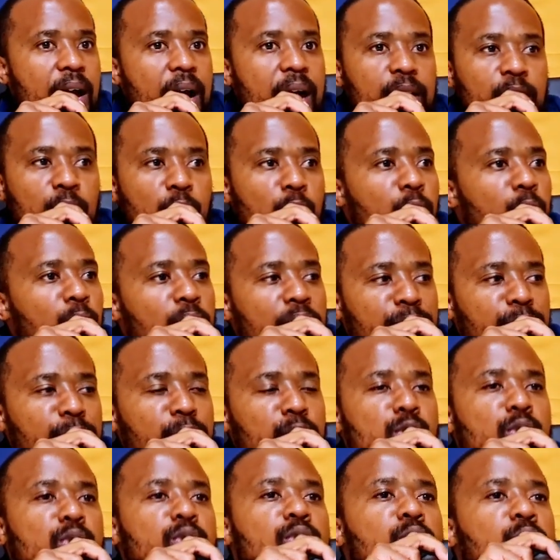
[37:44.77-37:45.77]
Until you
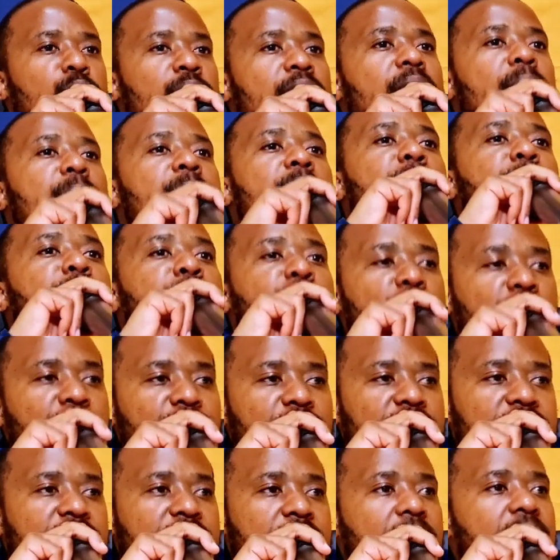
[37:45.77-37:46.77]
refusing to hear my
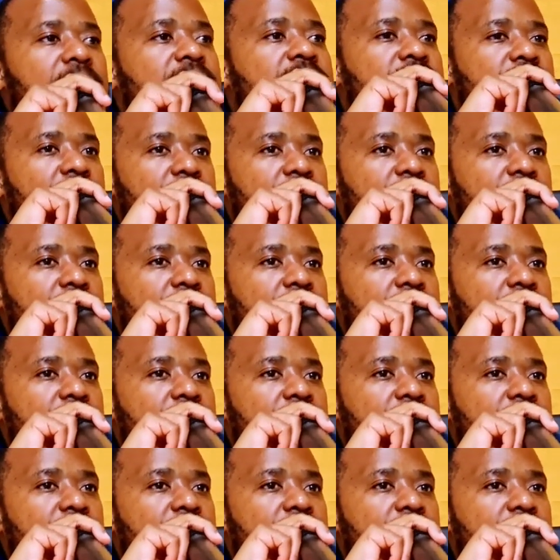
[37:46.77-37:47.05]
prophets that I